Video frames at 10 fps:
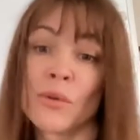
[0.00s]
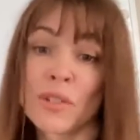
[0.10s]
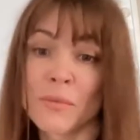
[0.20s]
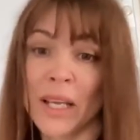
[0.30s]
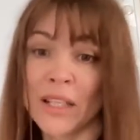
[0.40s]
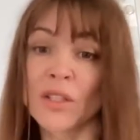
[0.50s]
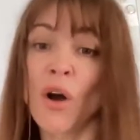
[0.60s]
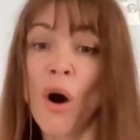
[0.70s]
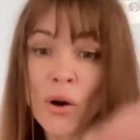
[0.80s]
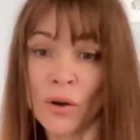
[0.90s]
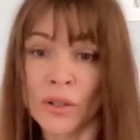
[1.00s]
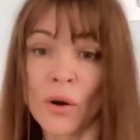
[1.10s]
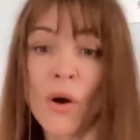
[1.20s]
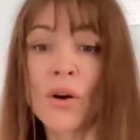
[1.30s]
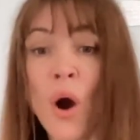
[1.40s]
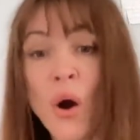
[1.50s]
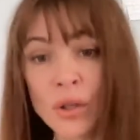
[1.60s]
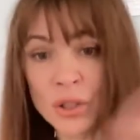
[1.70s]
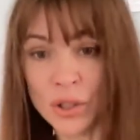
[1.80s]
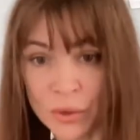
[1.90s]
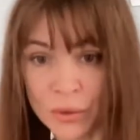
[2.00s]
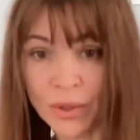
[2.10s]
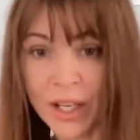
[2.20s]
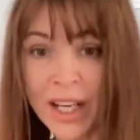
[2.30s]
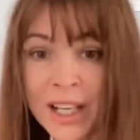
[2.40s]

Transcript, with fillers: Uz means on or onto.